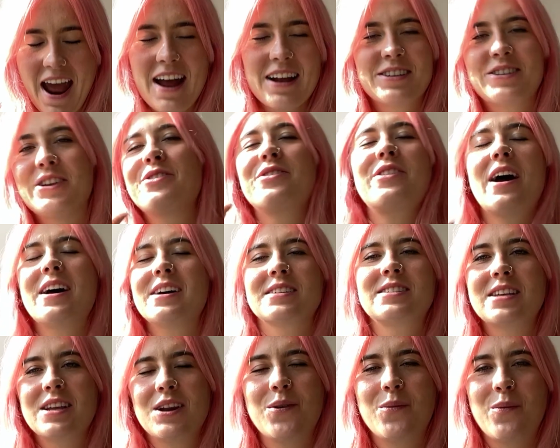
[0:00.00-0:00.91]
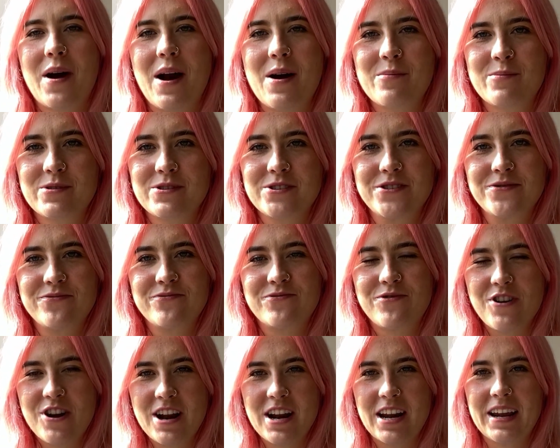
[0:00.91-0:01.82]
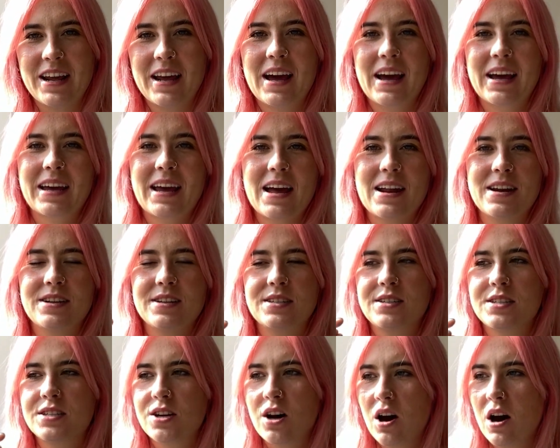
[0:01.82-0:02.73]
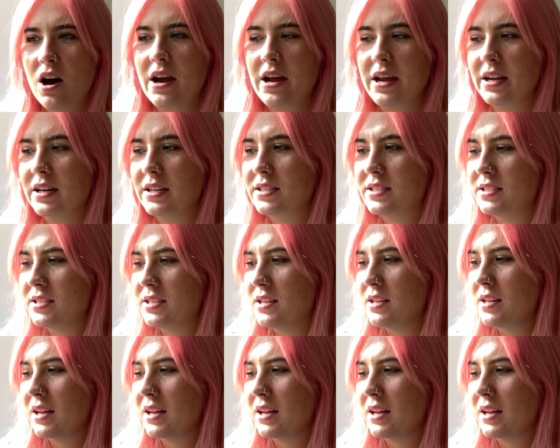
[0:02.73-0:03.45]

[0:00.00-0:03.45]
So that silhouette was really, again, tight,